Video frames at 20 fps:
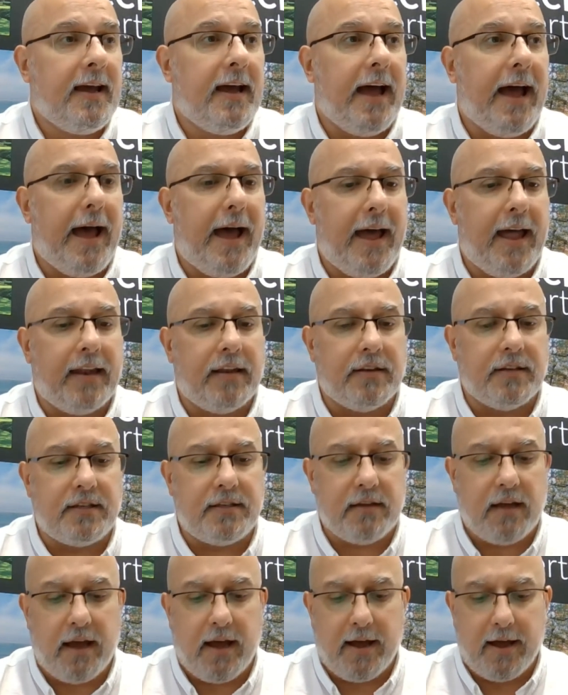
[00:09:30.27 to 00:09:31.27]
And
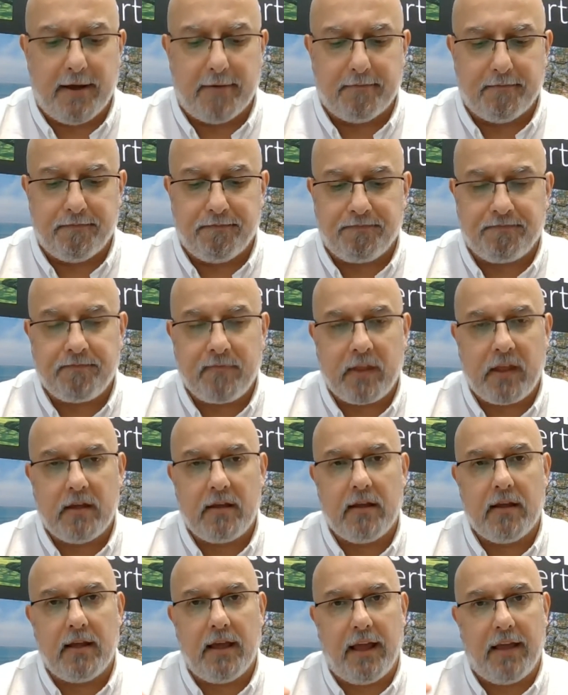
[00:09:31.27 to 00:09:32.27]

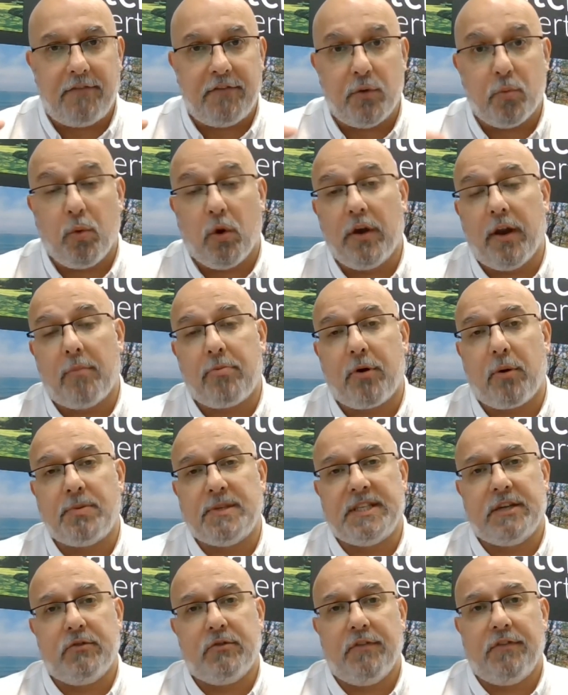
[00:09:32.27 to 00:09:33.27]
if you want a
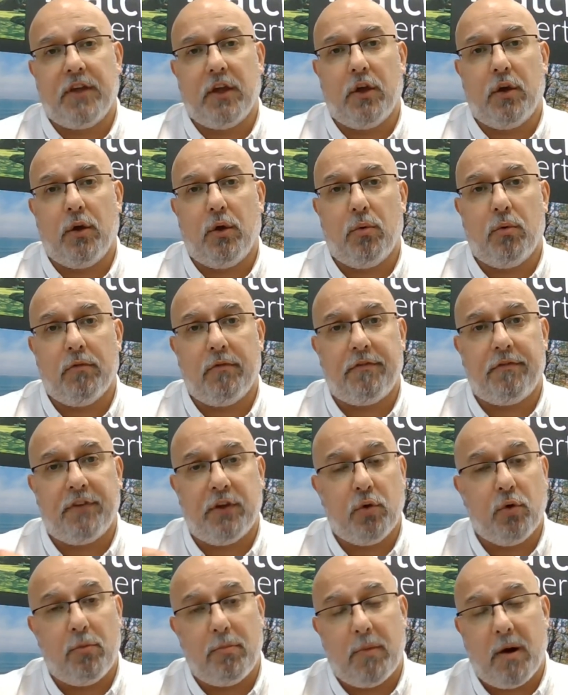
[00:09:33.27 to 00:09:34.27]
property review for
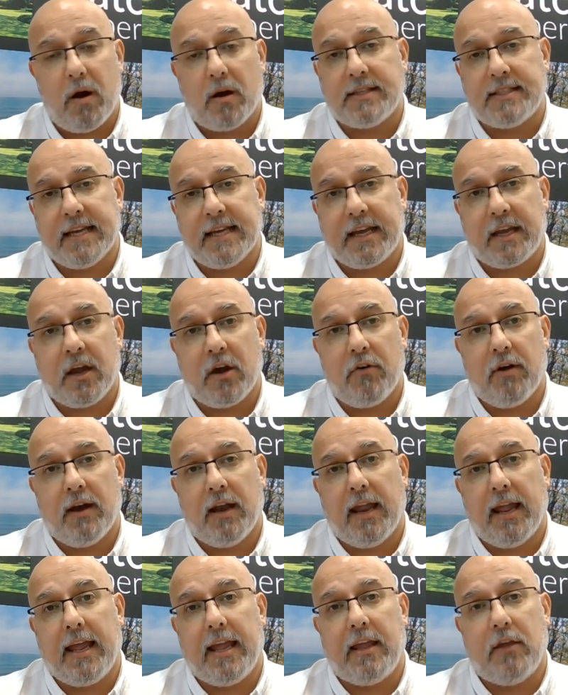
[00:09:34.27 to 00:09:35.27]
your marketing currently,
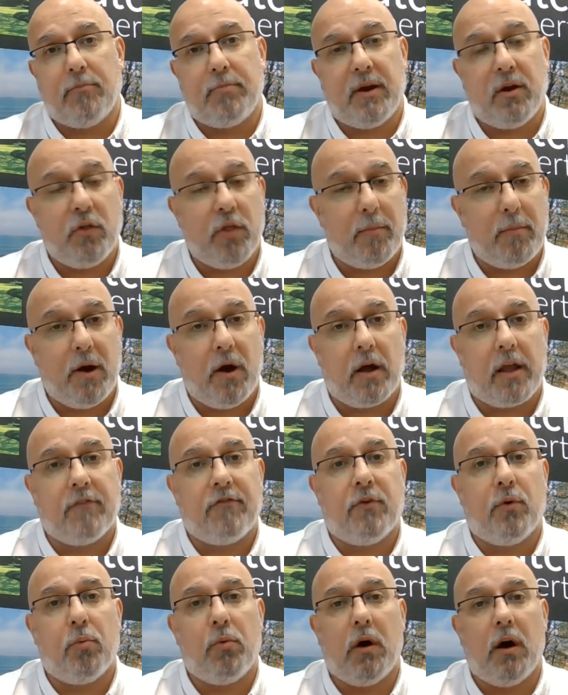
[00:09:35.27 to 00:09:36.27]
you've been on the market for
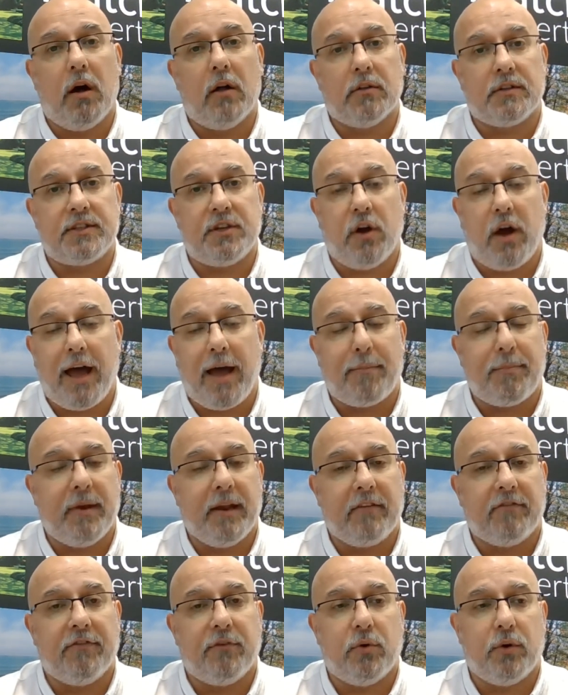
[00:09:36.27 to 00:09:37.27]
a while, it's not happening
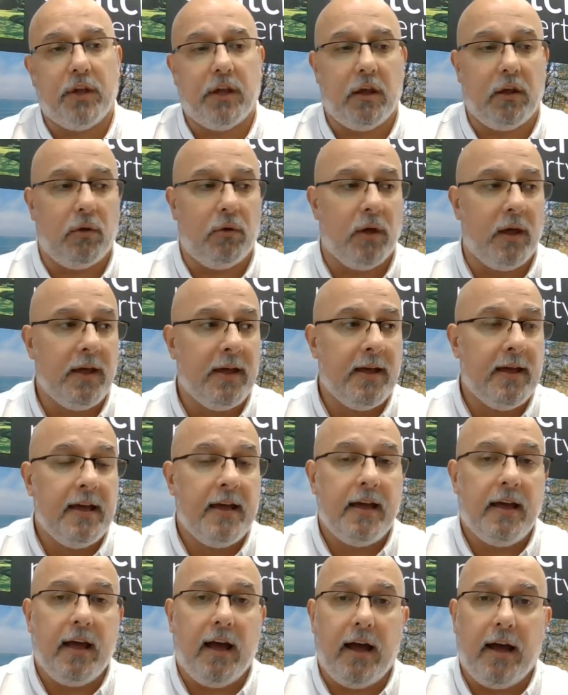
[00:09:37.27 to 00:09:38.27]
for you,
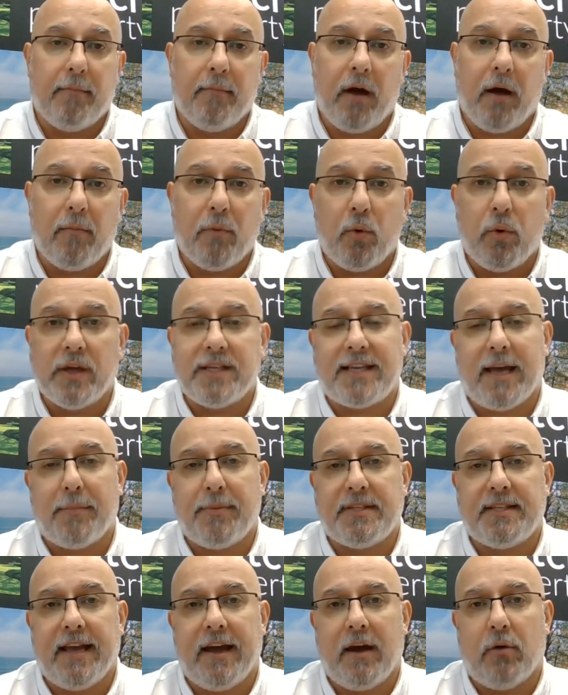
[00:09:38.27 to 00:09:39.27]
I'm always happy
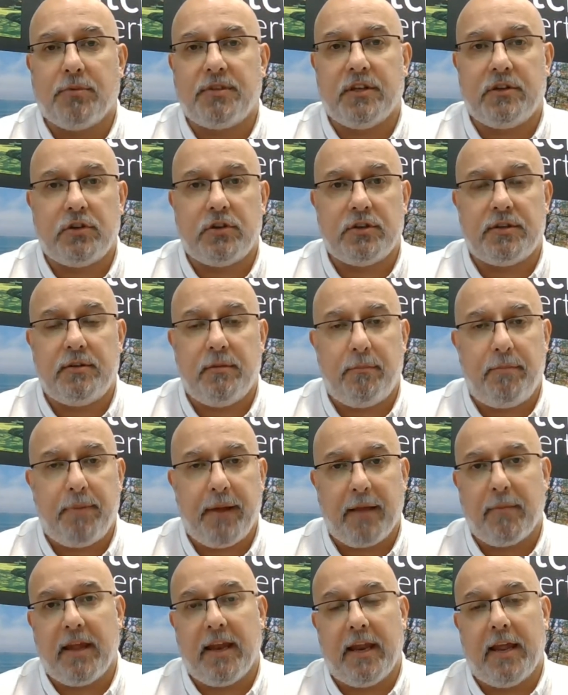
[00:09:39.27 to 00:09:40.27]
to help. So just ping
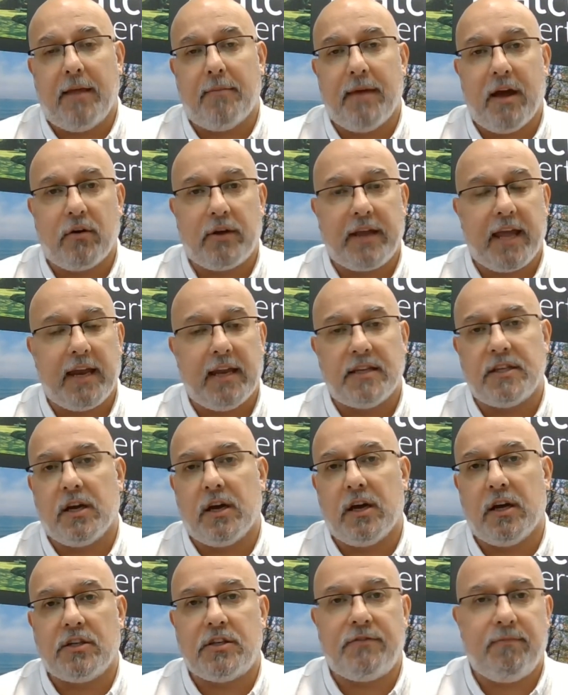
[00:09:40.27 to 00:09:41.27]
me an email, get in
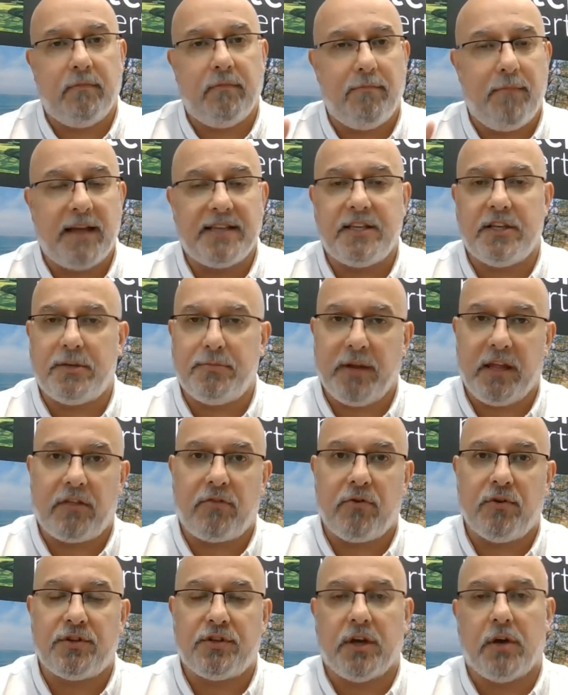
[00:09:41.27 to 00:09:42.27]
touch, message me through
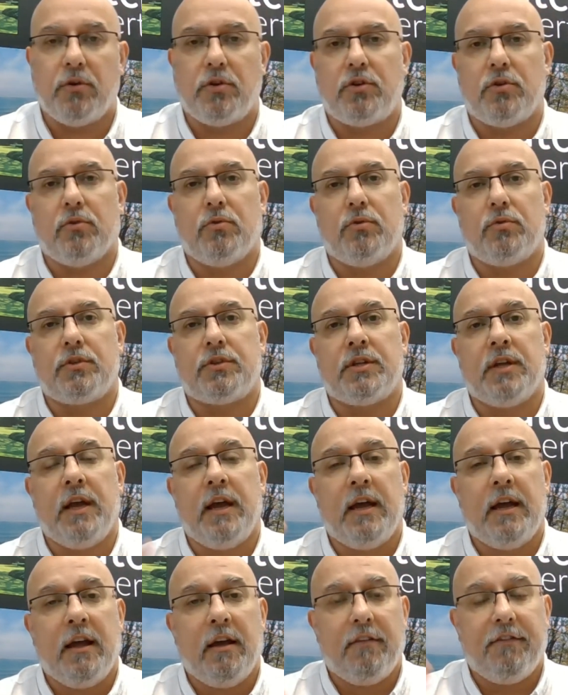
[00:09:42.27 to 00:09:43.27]
socials,
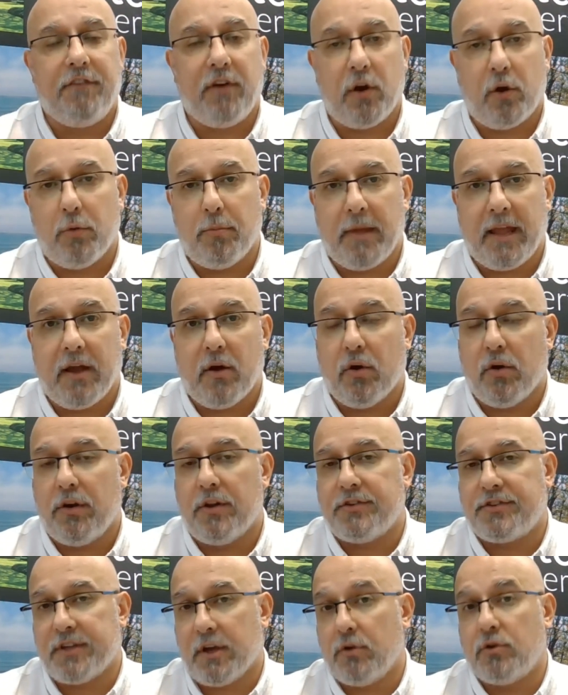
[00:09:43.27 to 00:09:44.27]
follow me on
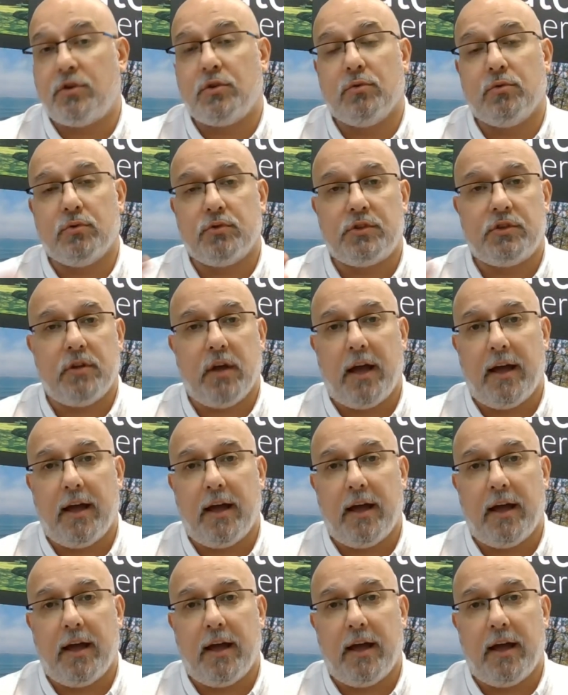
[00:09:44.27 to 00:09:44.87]
socials.